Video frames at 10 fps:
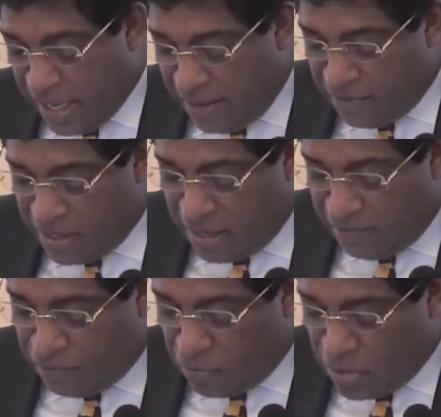even
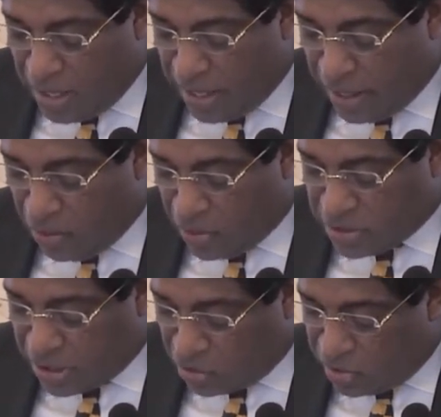if only on
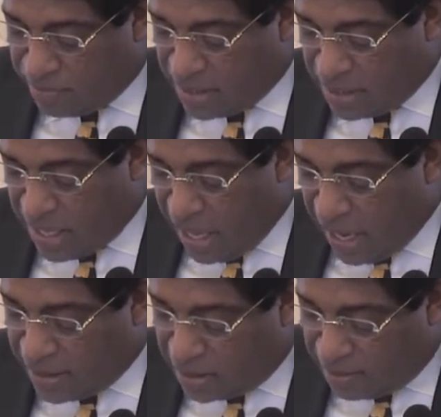secondment,
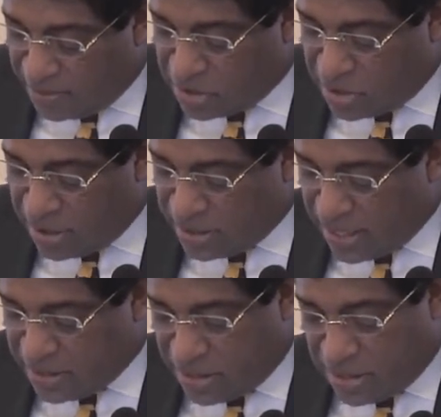and commercial
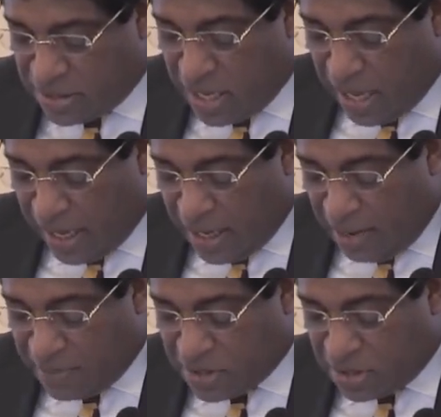attaches in
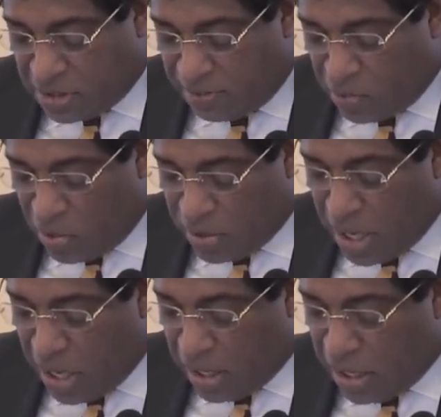our missions abroad
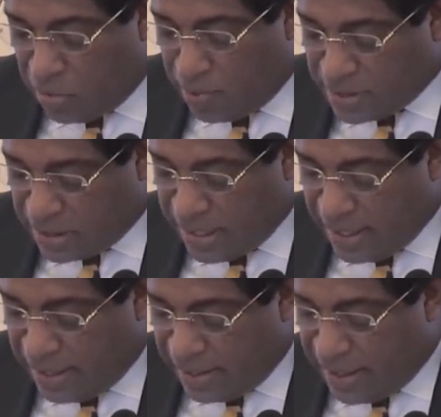need to be
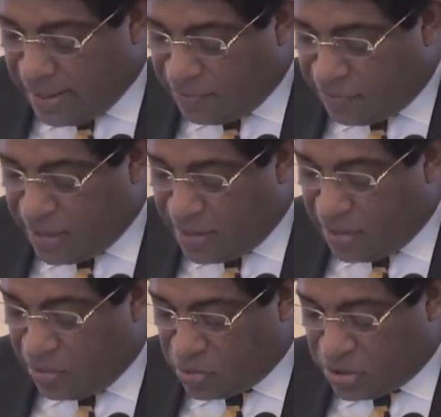skilled in trade
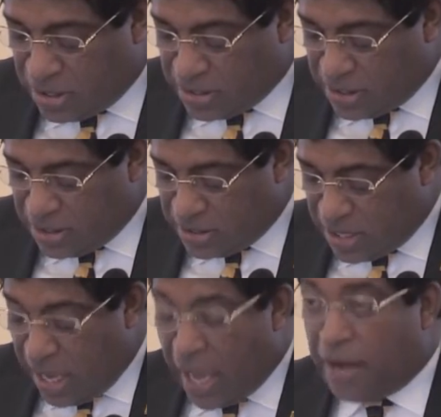negotiations
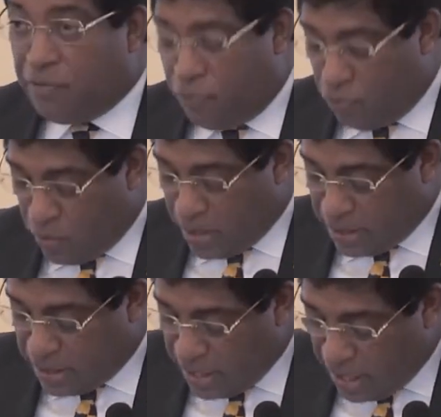and fluent